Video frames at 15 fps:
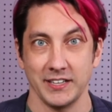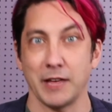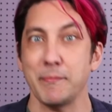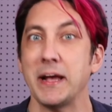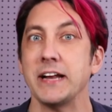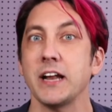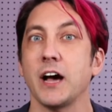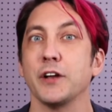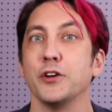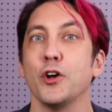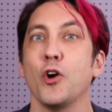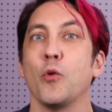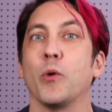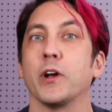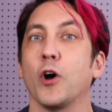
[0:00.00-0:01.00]
They may not
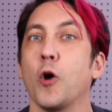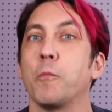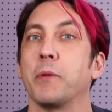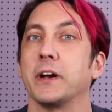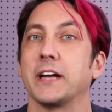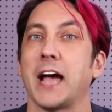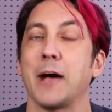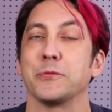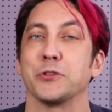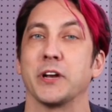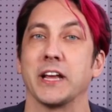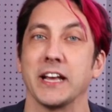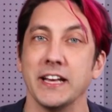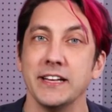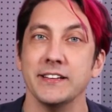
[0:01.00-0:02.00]
know what open
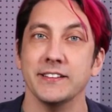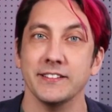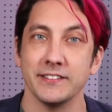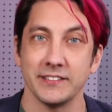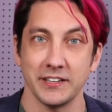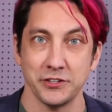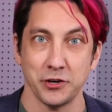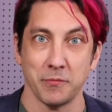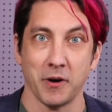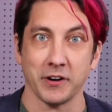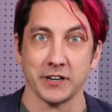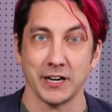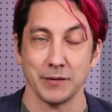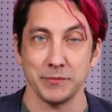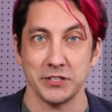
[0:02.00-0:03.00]
captioning is in your
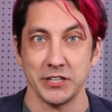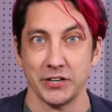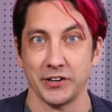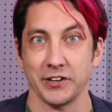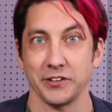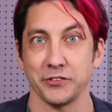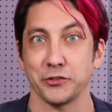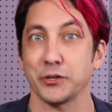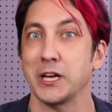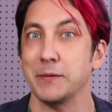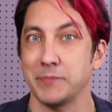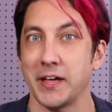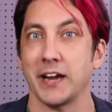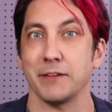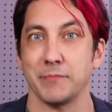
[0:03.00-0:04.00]
marketing material, so
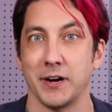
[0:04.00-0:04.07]
keep that in